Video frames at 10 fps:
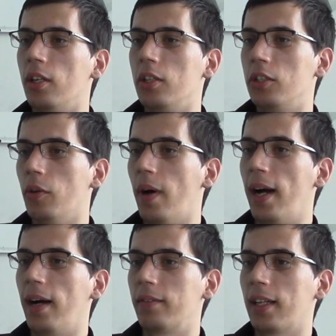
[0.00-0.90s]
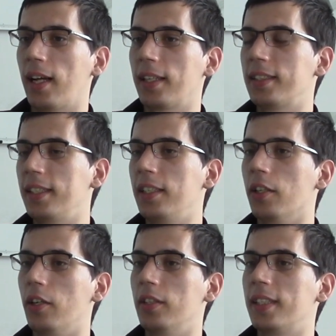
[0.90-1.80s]
So uh, I
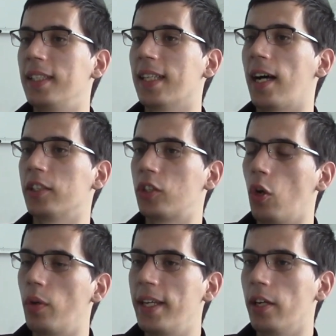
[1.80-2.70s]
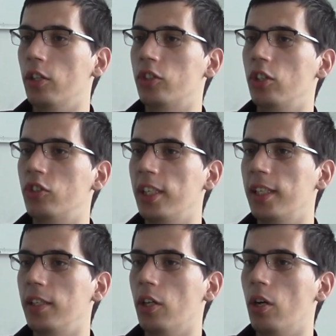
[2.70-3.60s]
think uh, things are slowly uh,
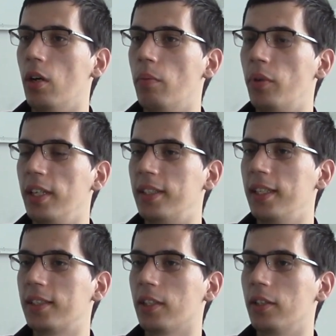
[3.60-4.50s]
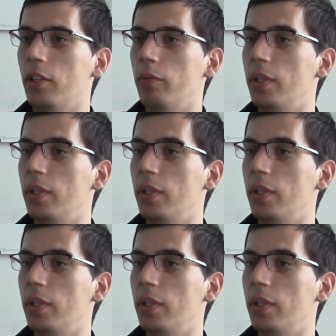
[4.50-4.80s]
changing in uh, politics, and uh,